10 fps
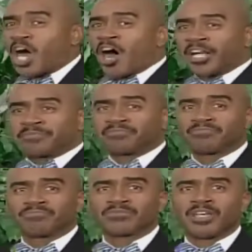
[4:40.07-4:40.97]
God? Find
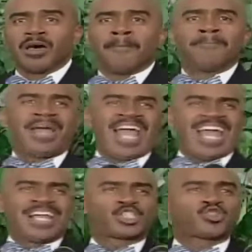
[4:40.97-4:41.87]
out God.
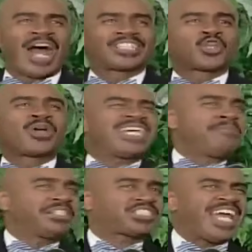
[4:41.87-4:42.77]
Man tried to
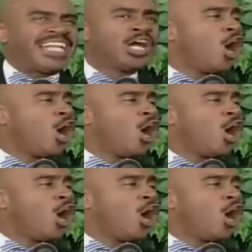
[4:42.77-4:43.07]
imitate